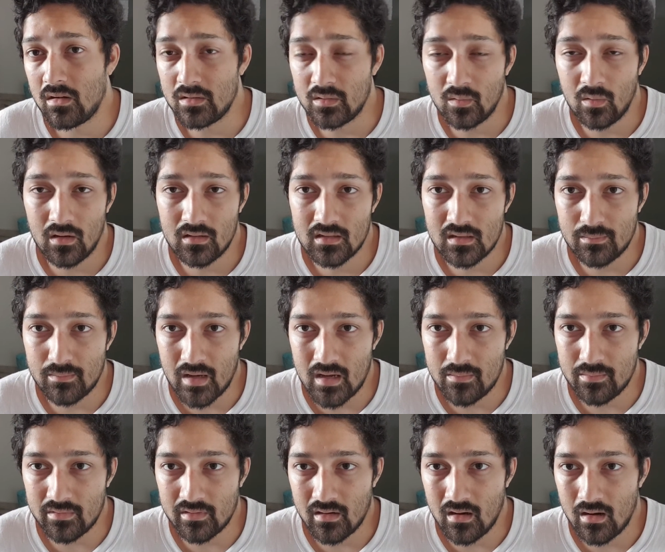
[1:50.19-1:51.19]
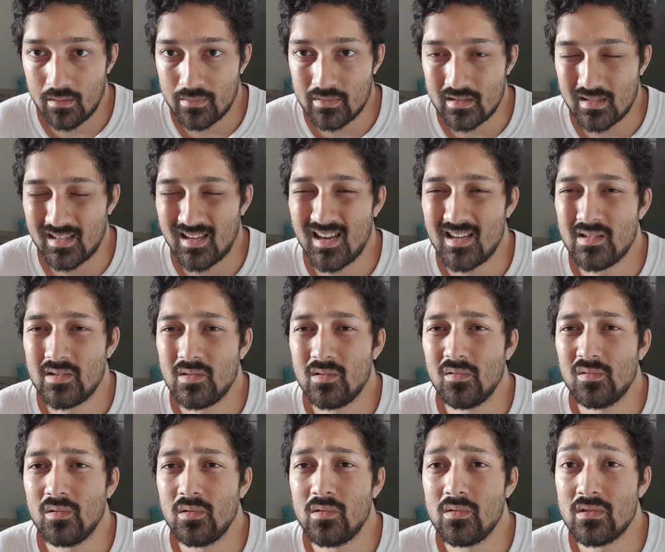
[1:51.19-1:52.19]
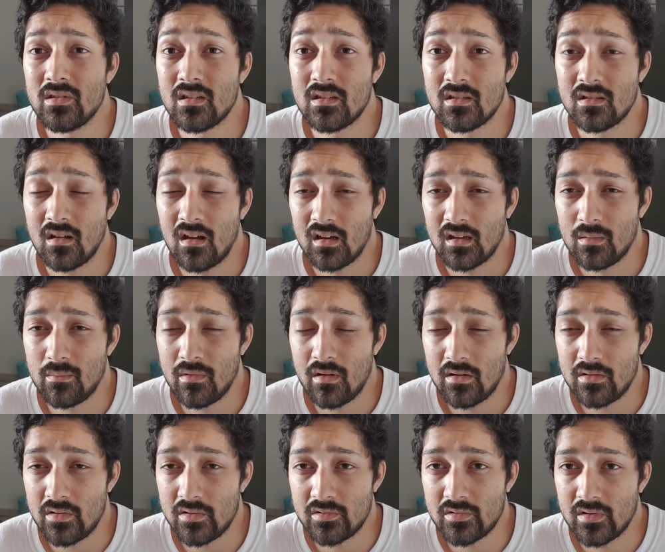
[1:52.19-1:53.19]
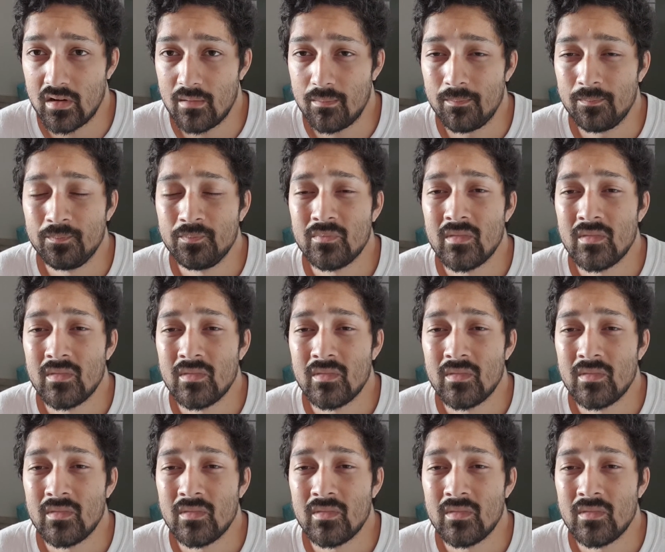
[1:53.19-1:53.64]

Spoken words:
You'll want some paper copies. In case you lose this document on your trip,